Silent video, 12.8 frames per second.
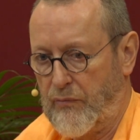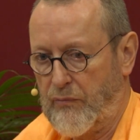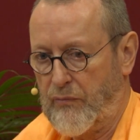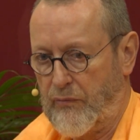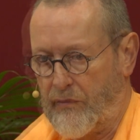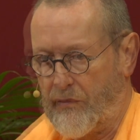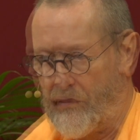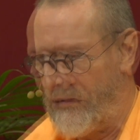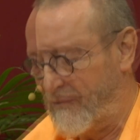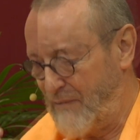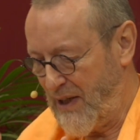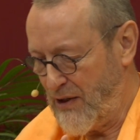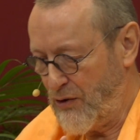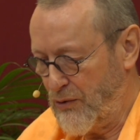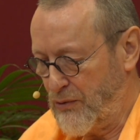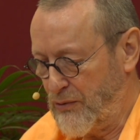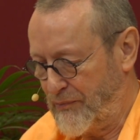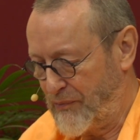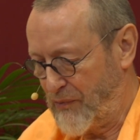You see, when
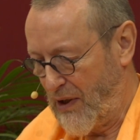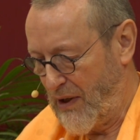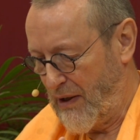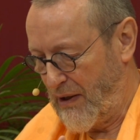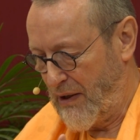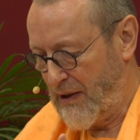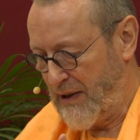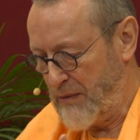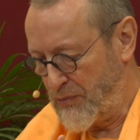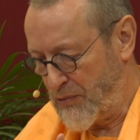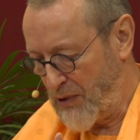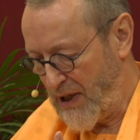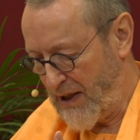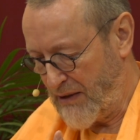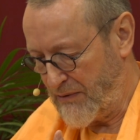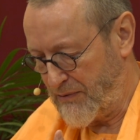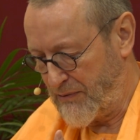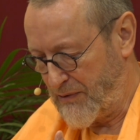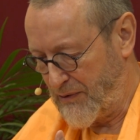you
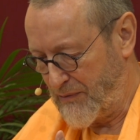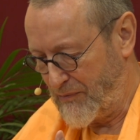deprive